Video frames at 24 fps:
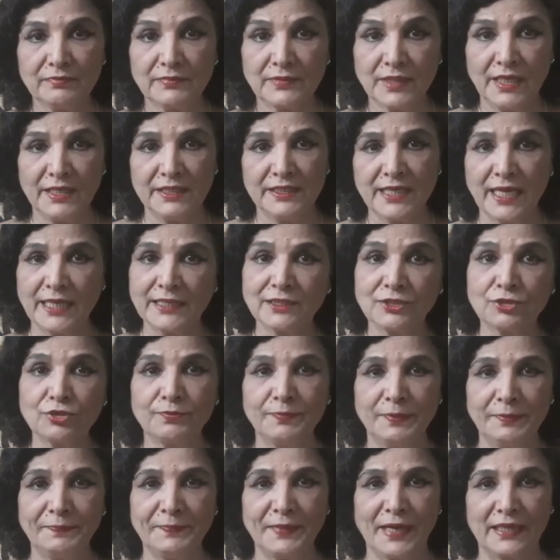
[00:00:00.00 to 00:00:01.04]
It has to
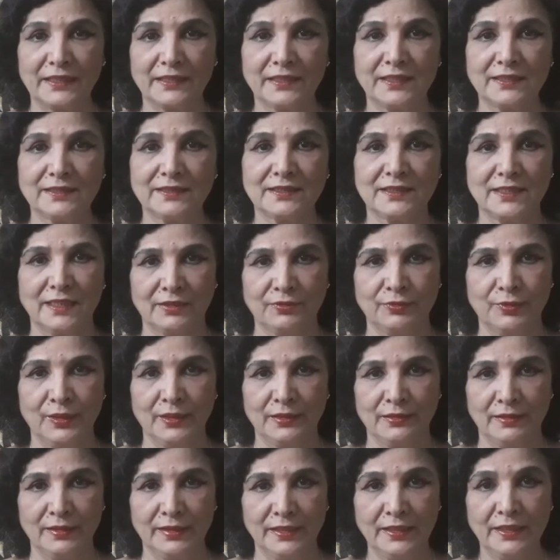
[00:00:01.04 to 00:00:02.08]
be practiced
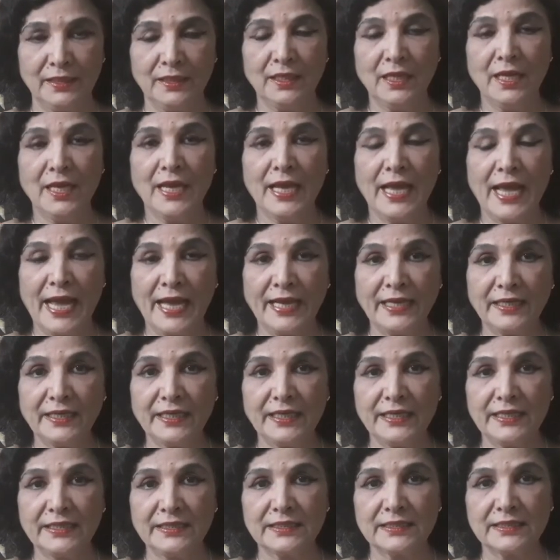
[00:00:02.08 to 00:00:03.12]
regularly and
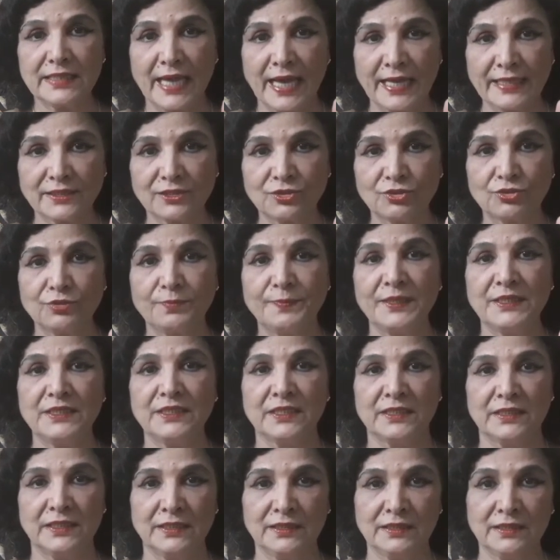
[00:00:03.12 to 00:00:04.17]
it has to be
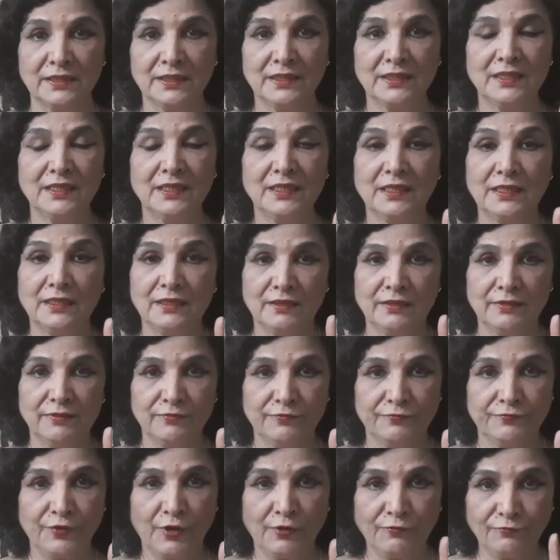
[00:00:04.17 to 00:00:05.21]
done
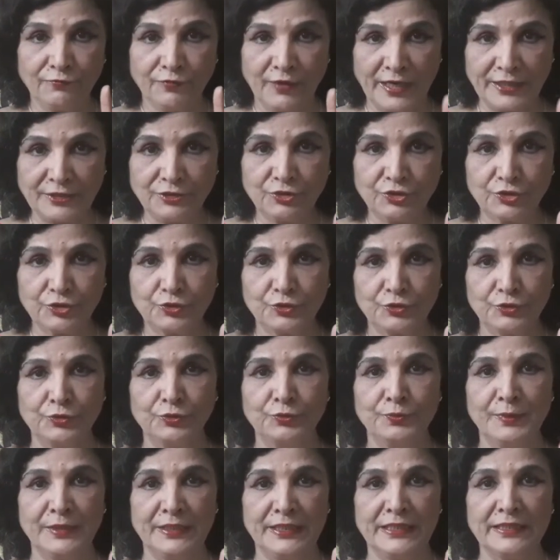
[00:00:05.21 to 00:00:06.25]
from 1 to 2
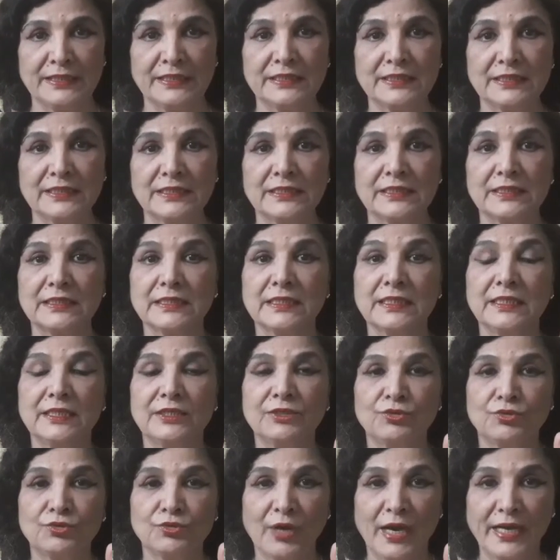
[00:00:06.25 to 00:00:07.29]
minutes,
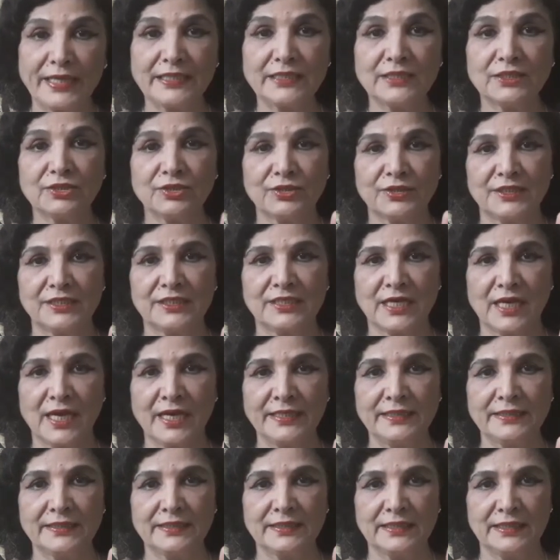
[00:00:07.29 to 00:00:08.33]
twice or
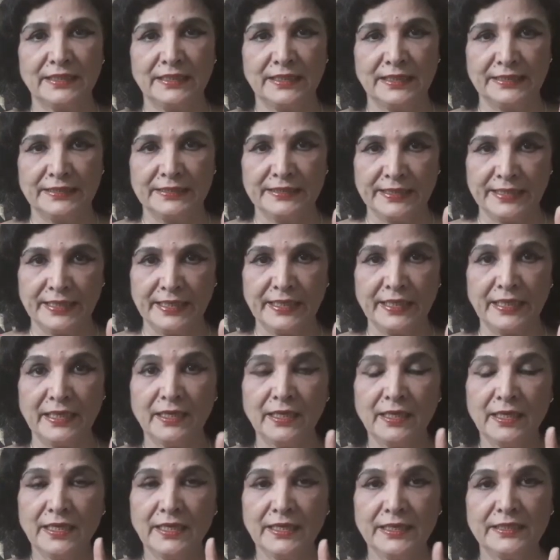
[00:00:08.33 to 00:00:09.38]
thrice in a day.
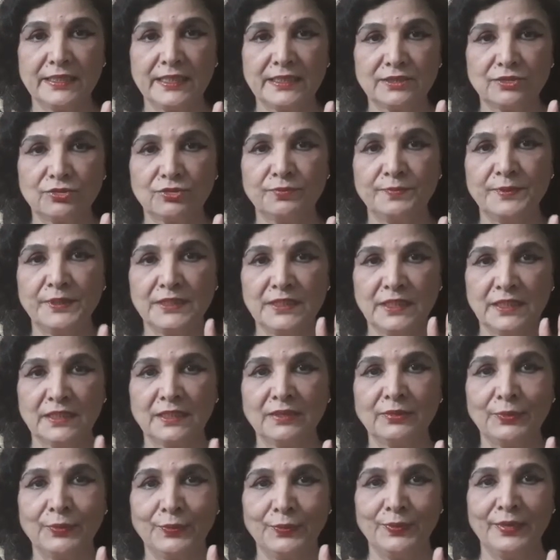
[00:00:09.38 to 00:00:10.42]
It has to be
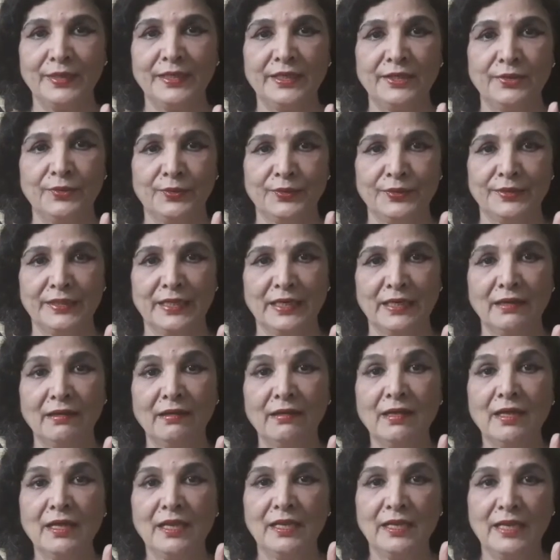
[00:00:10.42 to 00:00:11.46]
done only on the
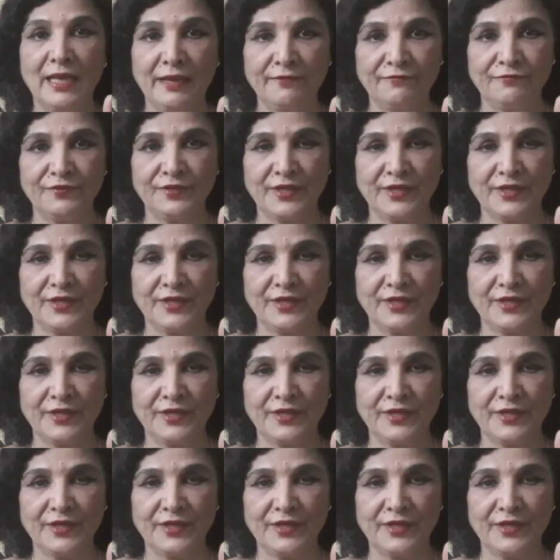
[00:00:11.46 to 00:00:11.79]
left